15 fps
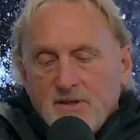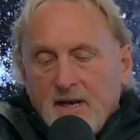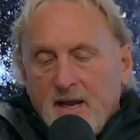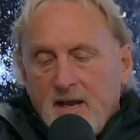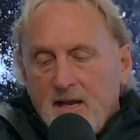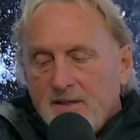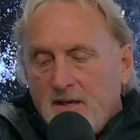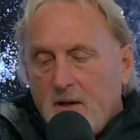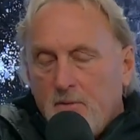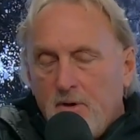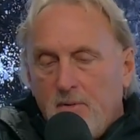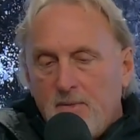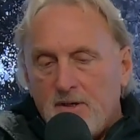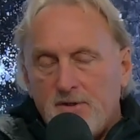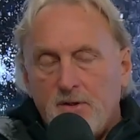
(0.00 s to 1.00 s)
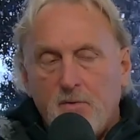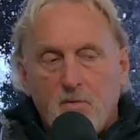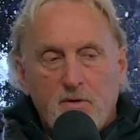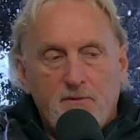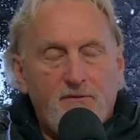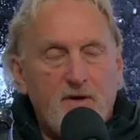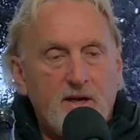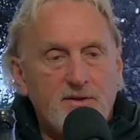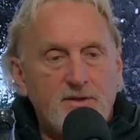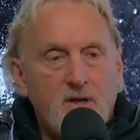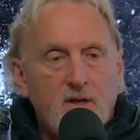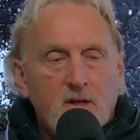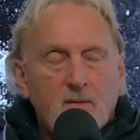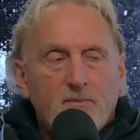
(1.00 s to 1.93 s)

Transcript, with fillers: was gonna ask you that when you mentioned the word fresh.